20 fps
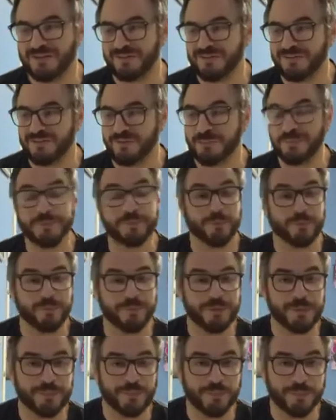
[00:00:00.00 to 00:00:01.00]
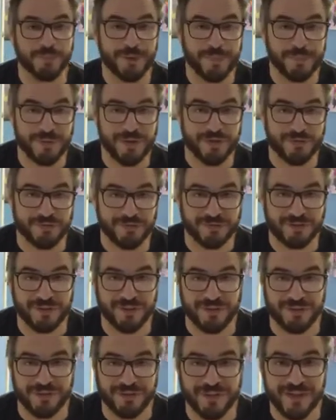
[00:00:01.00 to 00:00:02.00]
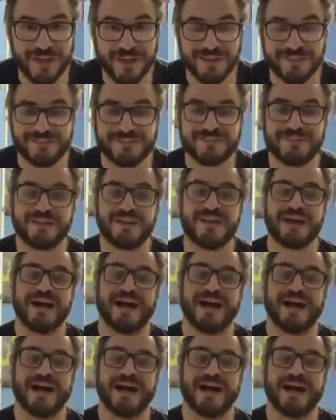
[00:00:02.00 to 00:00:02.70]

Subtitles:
because there'd be more people who might be interested in this,